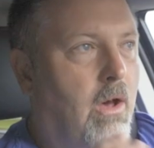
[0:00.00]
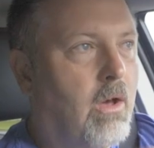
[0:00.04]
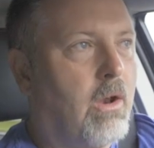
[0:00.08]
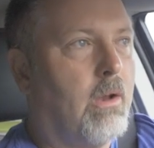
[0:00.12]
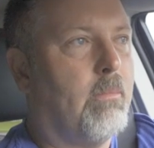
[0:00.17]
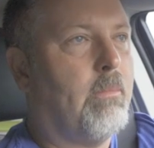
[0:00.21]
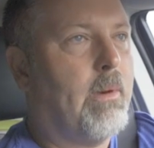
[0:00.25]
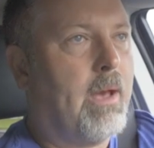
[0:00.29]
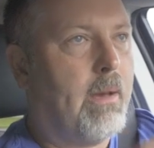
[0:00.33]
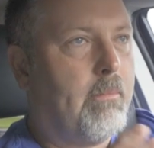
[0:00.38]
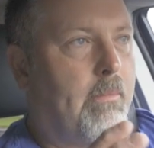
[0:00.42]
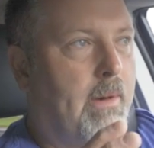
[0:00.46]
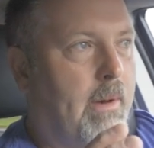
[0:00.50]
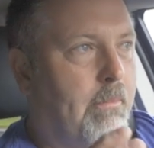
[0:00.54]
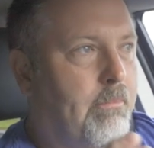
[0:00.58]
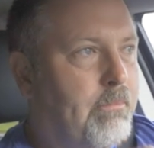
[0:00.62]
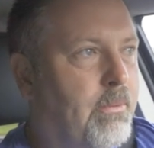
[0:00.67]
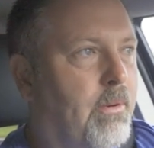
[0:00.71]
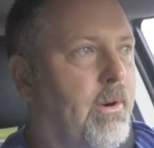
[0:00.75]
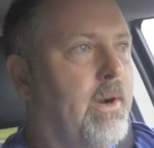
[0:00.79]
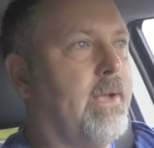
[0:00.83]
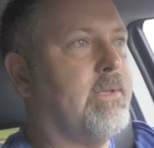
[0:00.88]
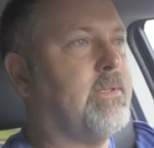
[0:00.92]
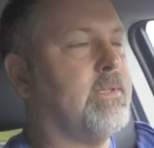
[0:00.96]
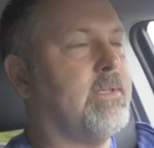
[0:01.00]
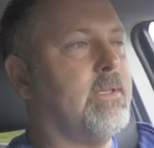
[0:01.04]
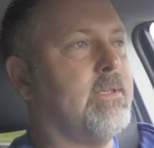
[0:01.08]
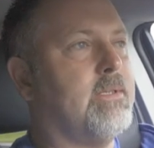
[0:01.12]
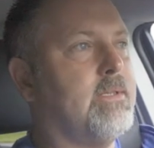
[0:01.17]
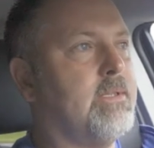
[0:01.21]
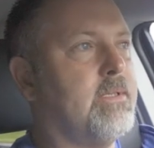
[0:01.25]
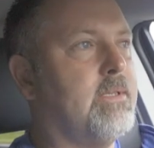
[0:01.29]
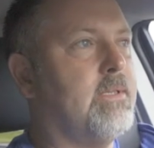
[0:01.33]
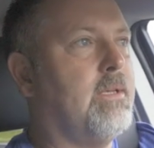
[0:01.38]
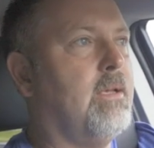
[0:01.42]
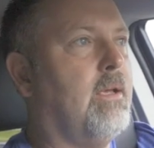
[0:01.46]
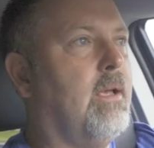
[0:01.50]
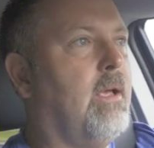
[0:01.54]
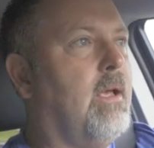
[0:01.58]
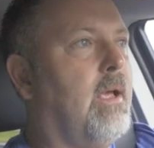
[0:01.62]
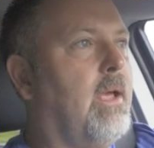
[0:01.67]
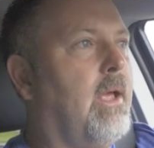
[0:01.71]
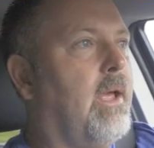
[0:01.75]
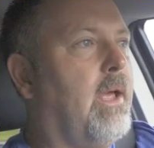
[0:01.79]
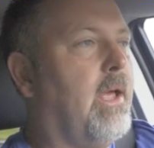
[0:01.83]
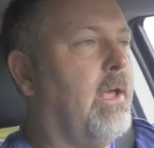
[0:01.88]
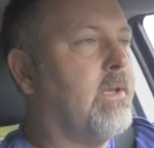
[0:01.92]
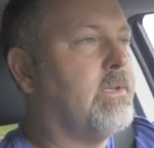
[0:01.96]
all about my presence.
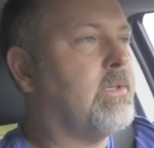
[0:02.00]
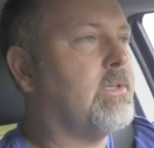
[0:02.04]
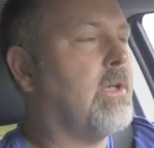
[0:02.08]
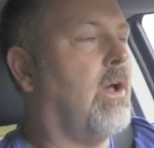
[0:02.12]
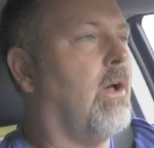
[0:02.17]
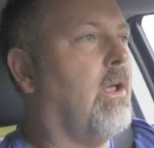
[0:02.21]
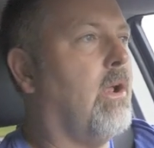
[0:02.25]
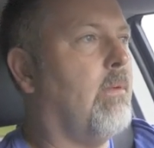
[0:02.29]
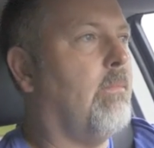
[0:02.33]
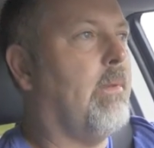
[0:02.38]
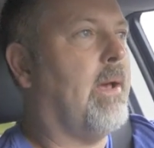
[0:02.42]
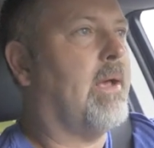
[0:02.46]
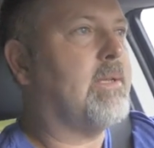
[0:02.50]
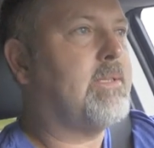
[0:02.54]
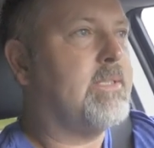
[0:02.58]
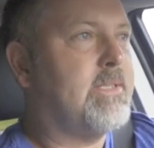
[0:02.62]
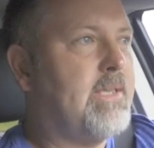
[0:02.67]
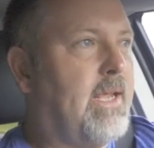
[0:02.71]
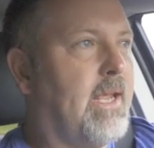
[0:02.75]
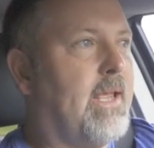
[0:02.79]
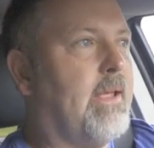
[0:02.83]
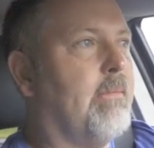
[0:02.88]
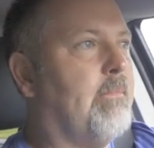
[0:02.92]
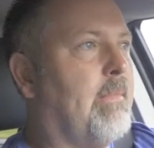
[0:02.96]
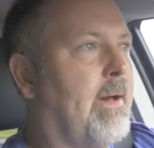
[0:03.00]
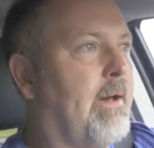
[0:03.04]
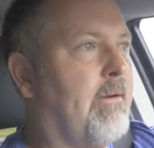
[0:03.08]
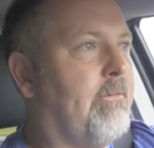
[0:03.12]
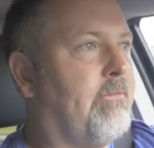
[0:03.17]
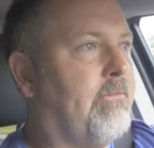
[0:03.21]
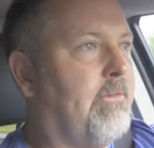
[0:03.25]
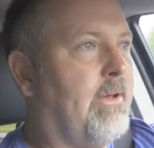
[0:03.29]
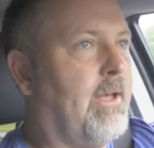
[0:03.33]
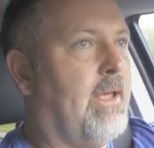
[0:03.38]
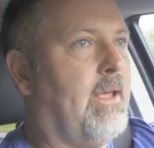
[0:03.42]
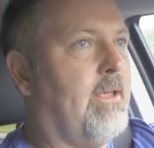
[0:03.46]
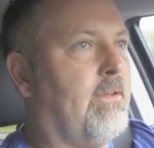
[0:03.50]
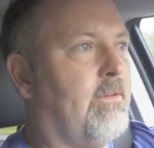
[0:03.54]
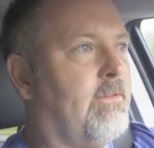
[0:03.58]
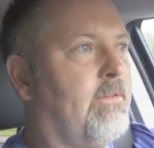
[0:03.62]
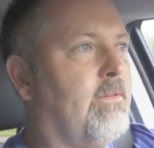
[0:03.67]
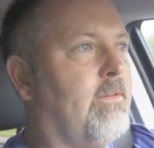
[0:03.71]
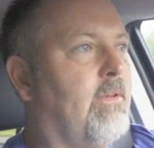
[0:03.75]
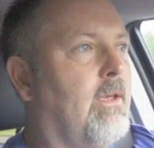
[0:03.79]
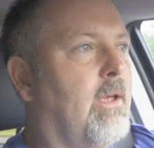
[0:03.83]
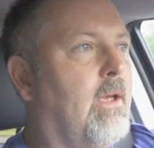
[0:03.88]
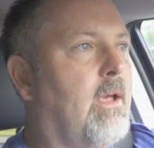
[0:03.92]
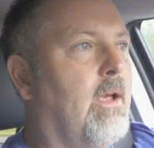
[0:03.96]
It's all about seeking my
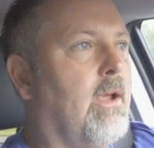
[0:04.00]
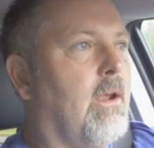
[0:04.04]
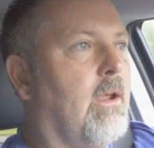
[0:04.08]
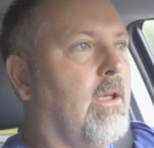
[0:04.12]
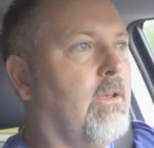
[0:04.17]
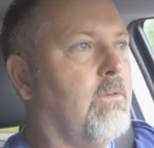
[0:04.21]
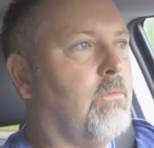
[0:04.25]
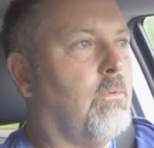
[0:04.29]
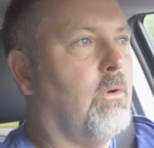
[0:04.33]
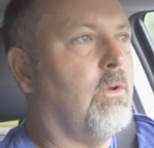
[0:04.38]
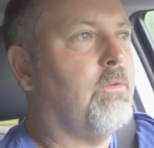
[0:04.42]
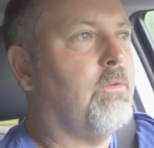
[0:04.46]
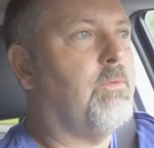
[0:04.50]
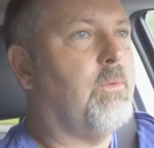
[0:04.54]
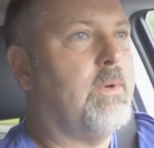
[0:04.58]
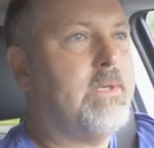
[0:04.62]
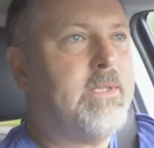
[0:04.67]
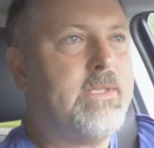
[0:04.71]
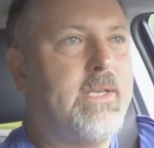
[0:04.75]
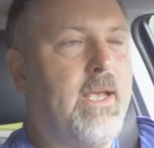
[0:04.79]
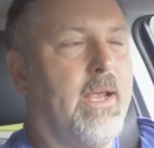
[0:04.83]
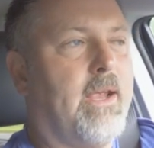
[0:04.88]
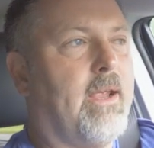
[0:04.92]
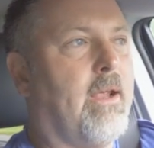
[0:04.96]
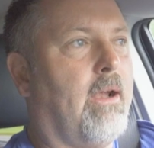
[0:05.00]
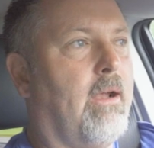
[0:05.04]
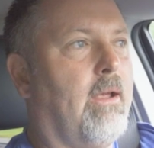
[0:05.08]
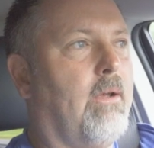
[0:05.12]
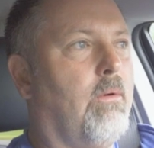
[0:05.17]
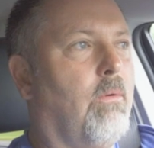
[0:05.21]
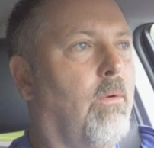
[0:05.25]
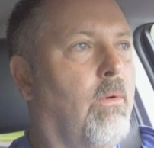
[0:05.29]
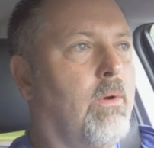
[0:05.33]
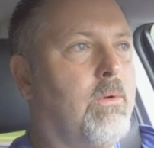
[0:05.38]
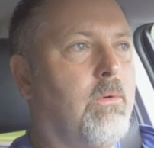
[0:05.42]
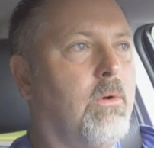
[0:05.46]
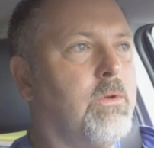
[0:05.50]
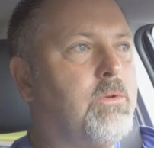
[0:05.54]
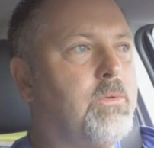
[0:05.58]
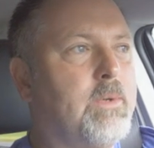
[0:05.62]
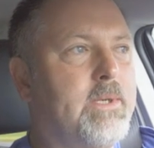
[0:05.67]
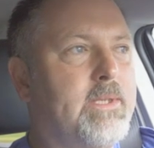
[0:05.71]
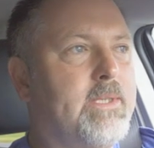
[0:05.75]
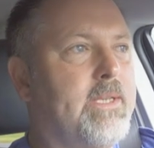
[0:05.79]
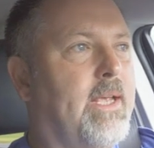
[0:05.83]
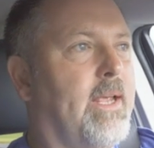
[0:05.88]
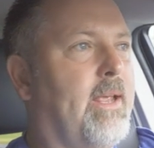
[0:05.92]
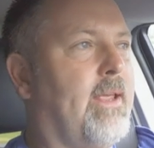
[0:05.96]
face. Because once we seek
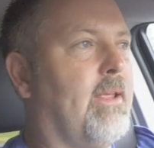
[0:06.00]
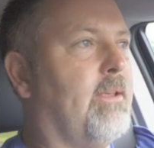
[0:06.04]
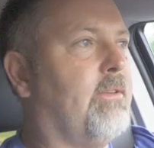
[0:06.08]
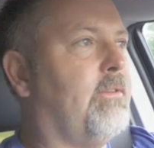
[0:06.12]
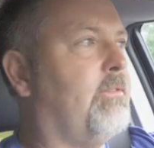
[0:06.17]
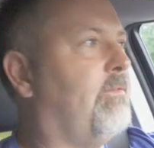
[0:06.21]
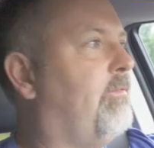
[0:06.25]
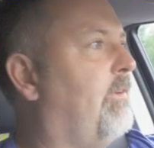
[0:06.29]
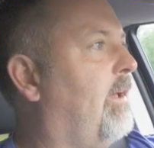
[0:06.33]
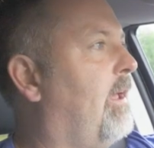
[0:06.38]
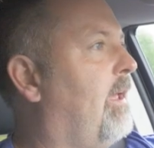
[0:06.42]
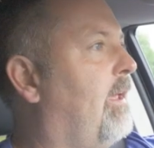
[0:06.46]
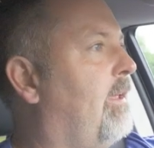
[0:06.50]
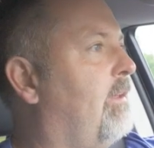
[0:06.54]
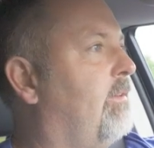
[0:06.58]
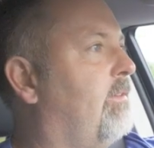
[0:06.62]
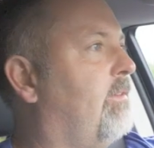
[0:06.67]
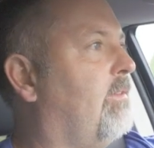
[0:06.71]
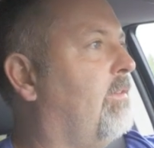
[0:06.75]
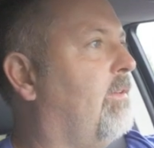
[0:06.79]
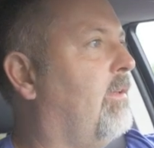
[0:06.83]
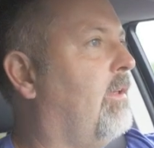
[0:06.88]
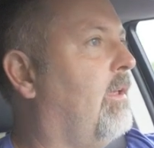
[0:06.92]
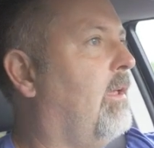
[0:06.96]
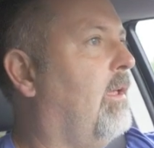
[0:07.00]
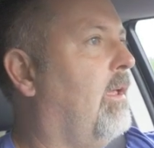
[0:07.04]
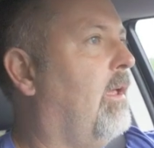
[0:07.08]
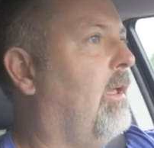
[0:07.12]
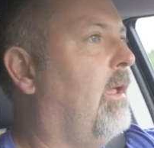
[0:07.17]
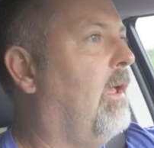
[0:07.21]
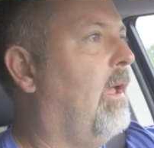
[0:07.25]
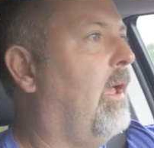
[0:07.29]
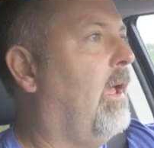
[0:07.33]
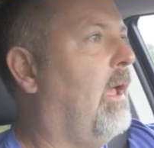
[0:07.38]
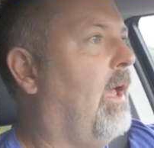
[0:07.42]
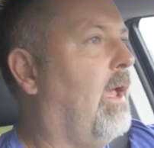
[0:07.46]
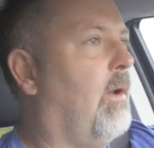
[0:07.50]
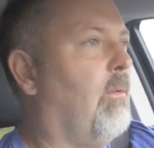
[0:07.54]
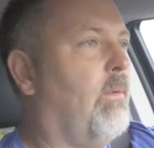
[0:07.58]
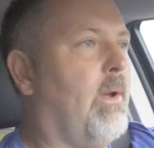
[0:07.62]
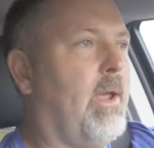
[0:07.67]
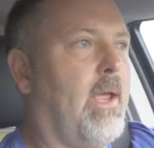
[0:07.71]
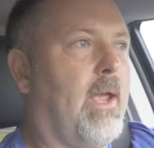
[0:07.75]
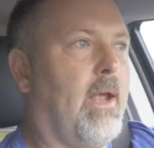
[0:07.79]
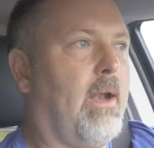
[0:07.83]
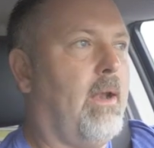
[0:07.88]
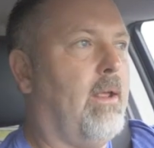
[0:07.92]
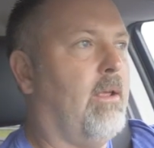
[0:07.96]
his face and we
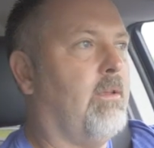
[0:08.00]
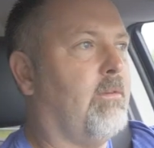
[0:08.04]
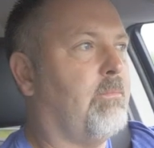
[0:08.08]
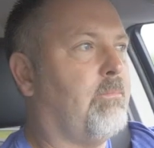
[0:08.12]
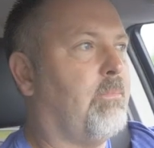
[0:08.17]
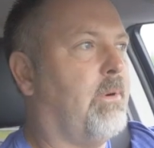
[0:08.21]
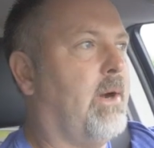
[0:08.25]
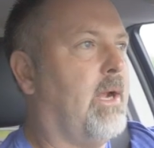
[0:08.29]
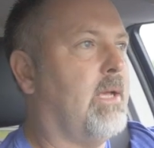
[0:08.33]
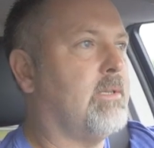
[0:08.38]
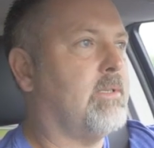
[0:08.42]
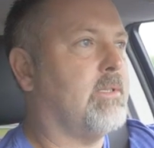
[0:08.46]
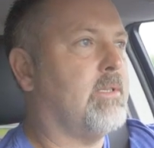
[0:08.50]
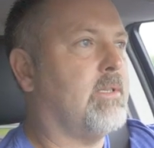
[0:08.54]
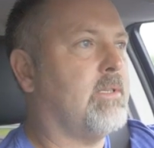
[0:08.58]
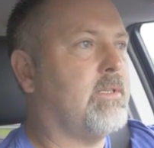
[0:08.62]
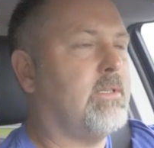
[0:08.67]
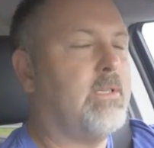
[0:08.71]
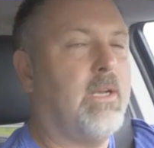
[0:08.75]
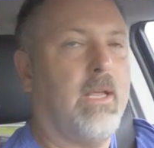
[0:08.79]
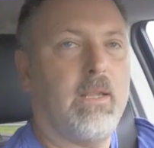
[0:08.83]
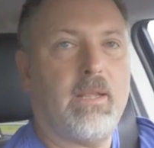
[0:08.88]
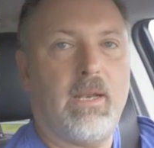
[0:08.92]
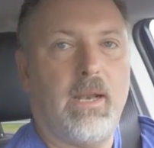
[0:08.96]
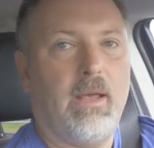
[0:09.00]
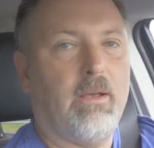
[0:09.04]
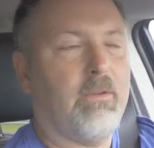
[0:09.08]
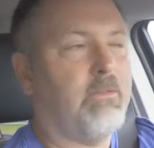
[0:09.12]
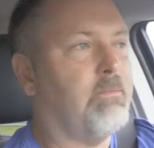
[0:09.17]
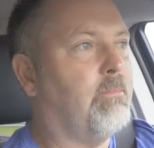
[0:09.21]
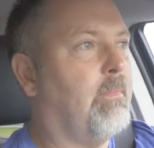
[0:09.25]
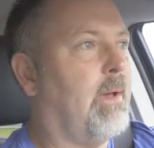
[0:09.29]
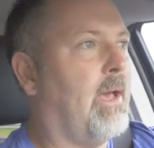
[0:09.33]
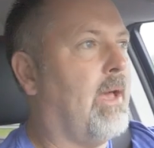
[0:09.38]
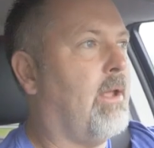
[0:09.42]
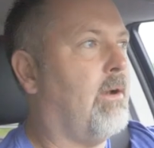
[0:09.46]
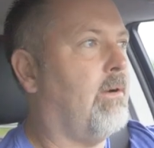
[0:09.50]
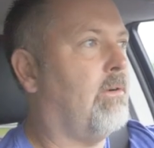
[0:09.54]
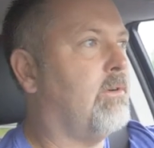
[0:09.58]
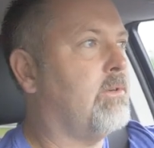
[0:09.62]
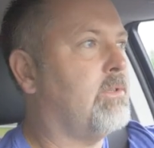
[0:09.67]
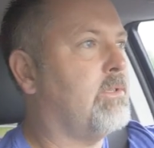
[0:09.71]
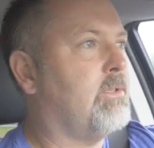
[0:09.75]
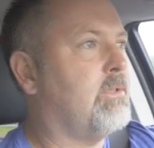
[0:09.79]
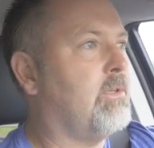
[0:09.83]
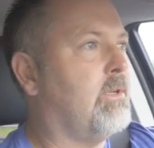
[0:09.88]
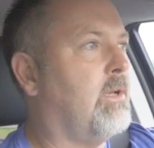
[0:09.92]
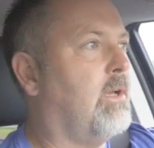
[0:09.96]
get in his presence, nothing else
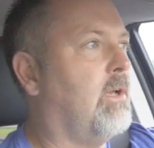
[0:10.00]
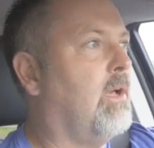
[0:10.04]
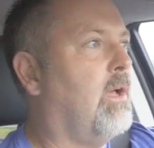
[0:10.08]
matters.